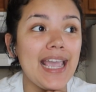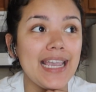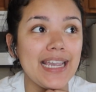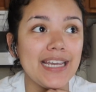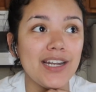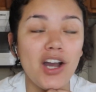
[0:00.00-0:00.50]

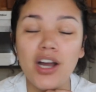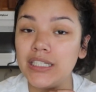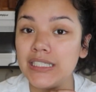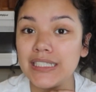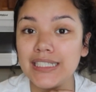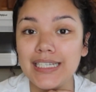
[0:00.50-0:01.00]
and
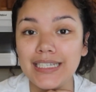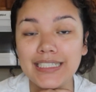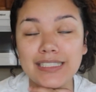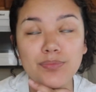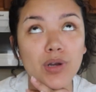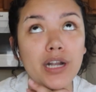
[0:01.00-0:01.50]
honestly it
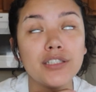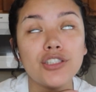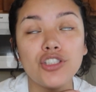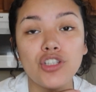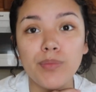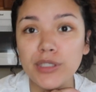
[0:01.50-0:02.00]
has brought
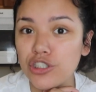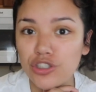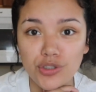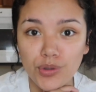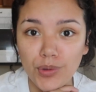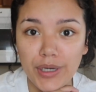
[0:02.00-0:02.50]
so much
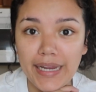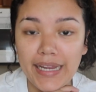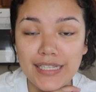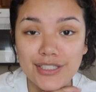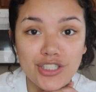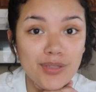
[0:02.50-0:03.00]

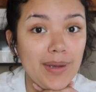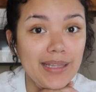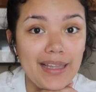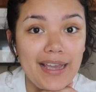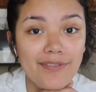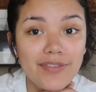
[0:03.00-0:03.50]
joy to my
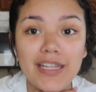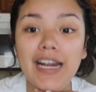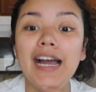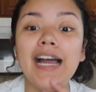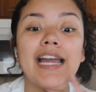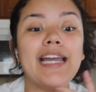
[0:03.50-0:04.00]
life that
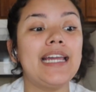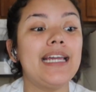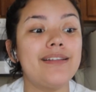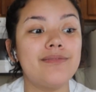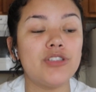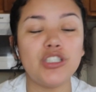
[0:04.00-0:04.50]

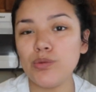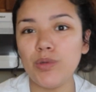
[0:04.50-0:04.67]
I just